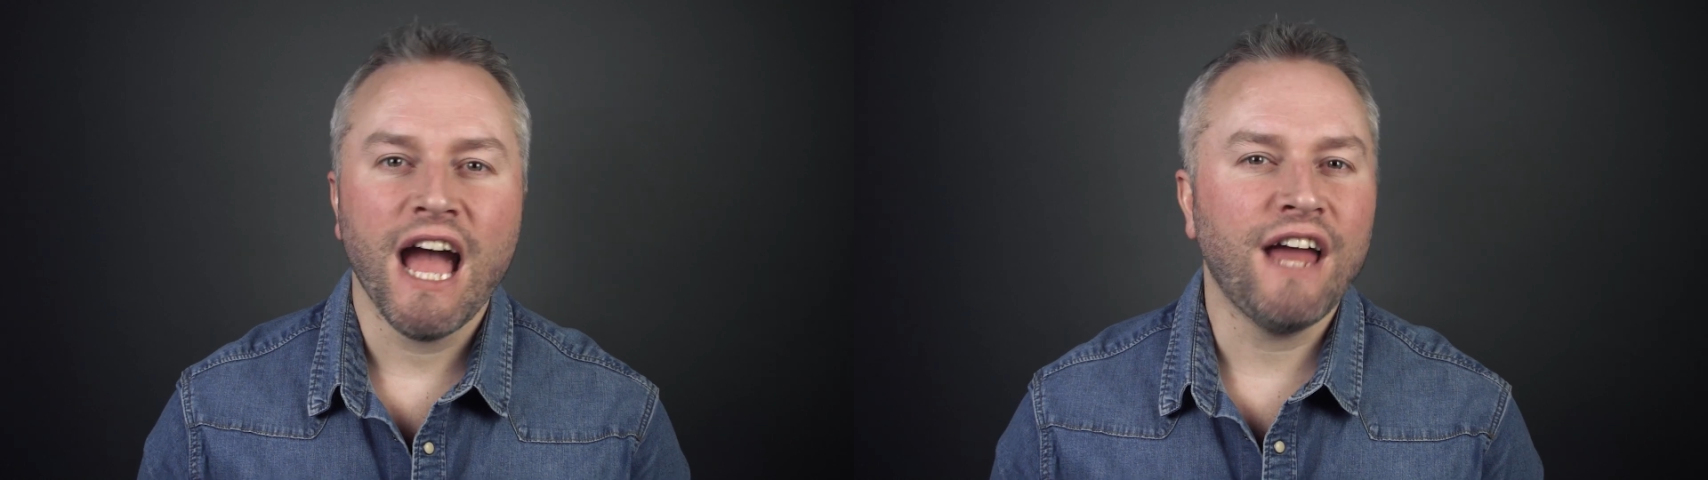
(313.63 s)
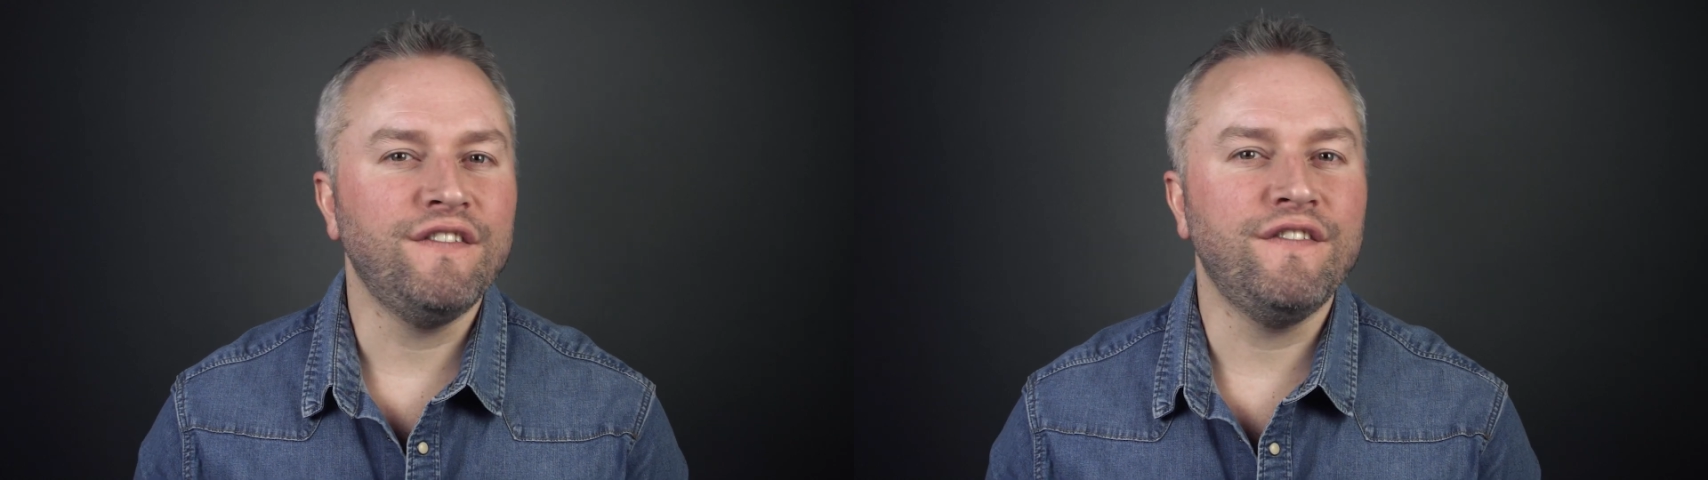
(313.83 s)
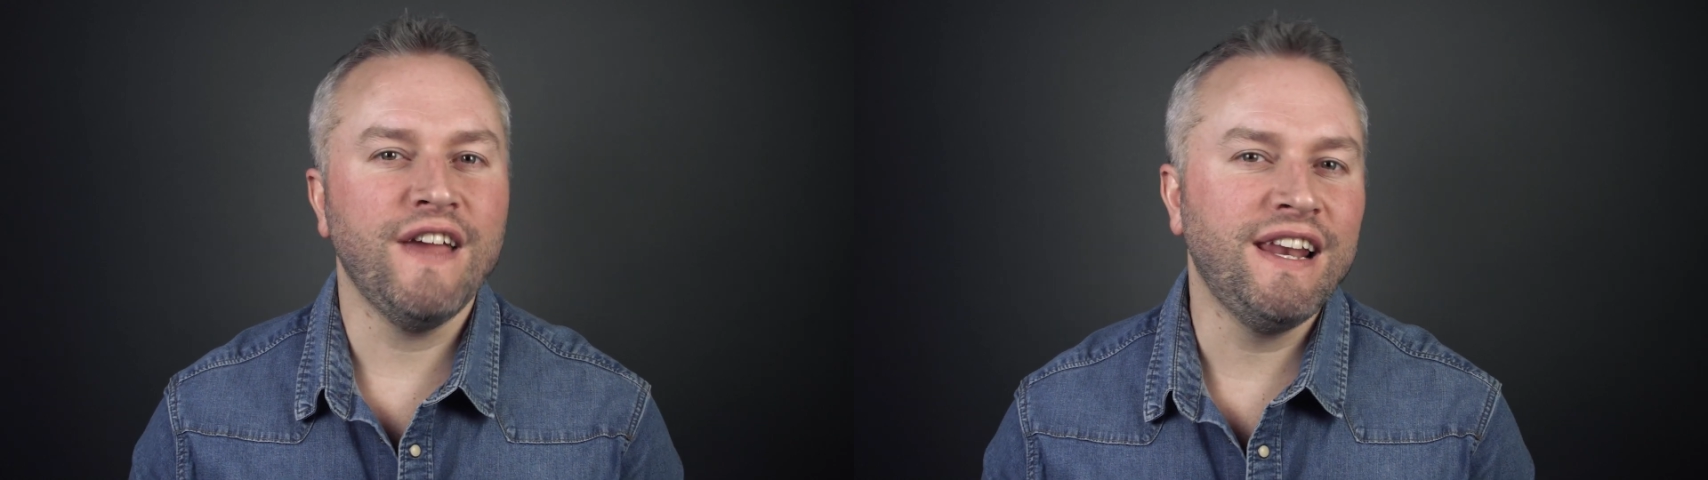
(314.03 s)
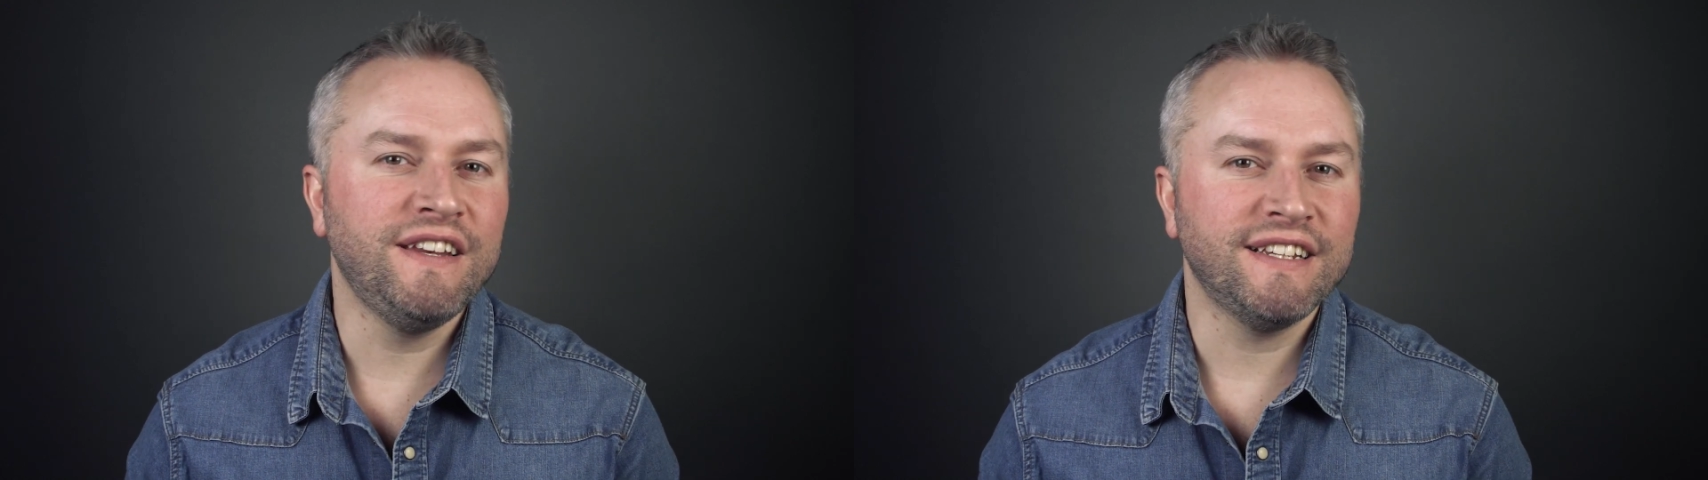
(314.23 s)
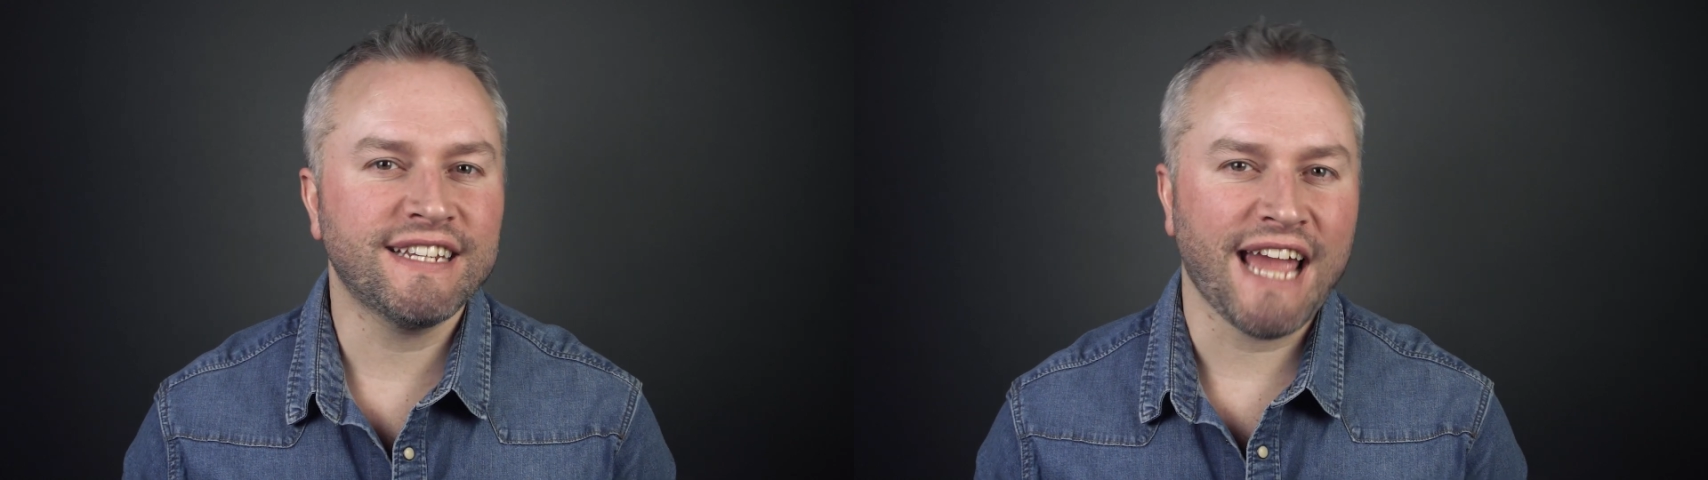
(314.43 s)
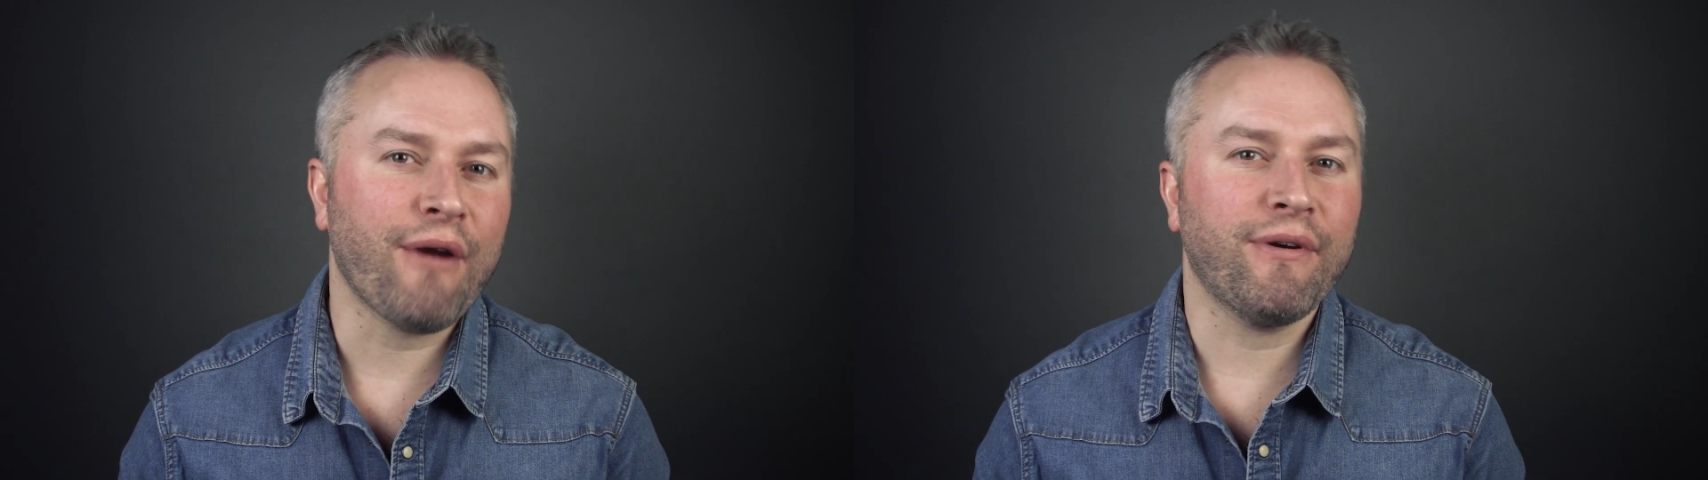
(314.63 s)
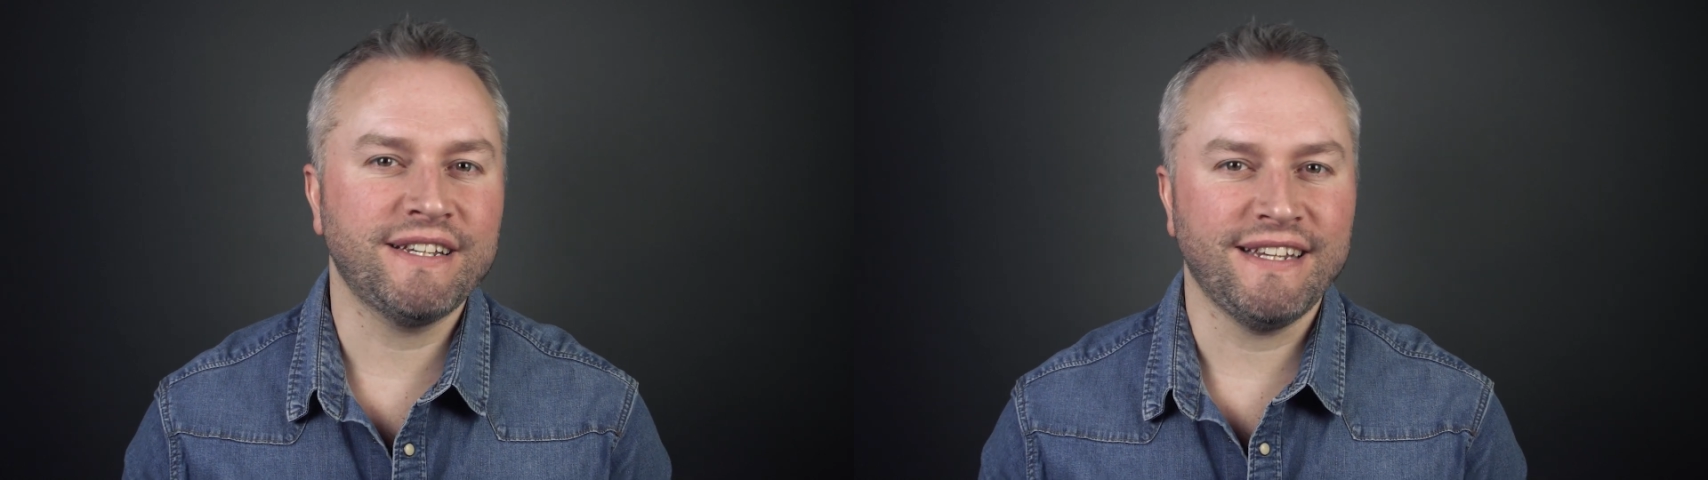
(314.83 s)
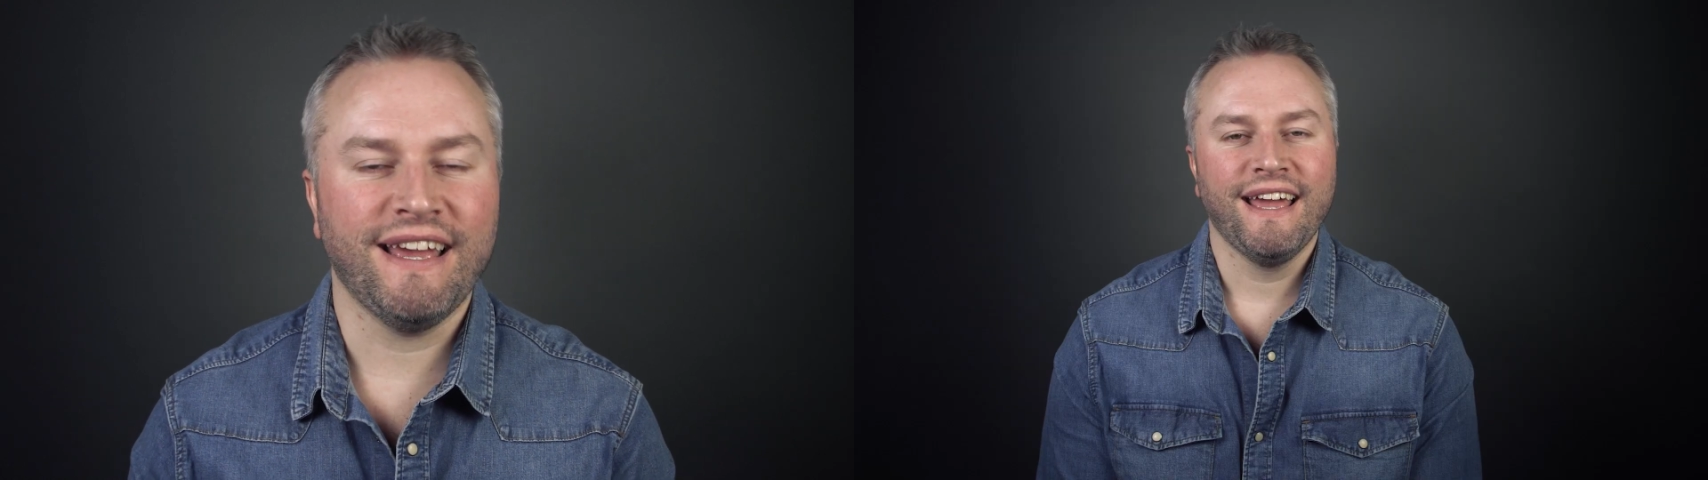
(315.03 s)
and villainous
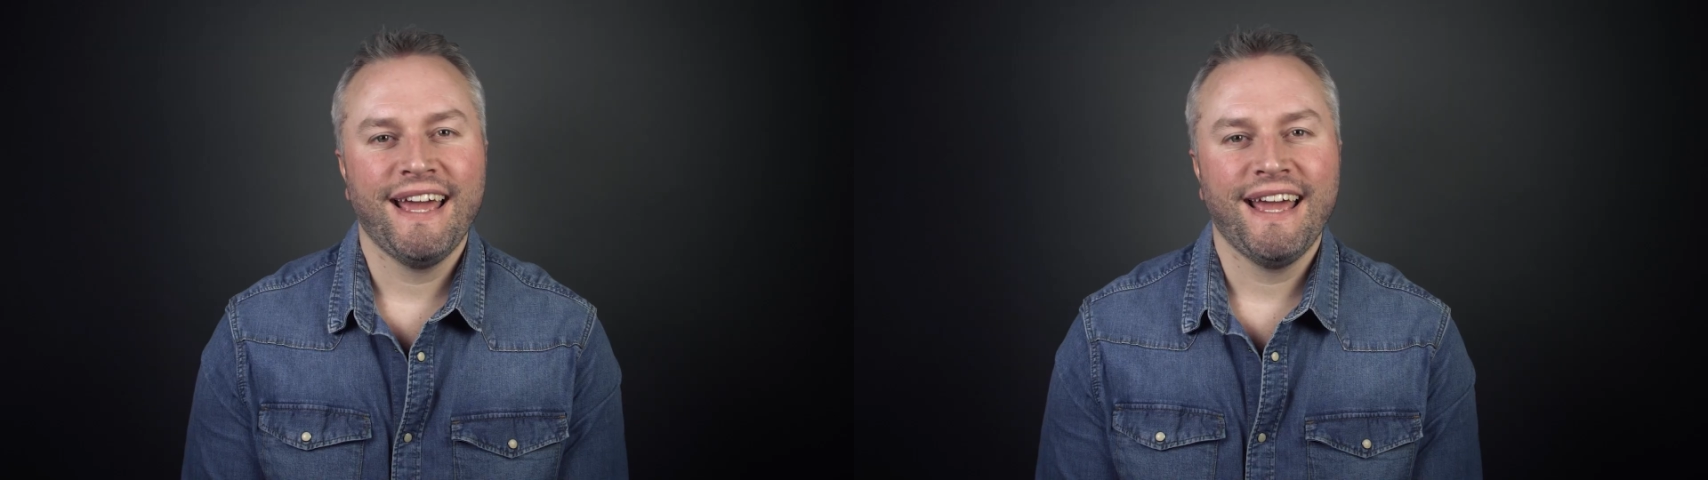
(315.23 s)
character,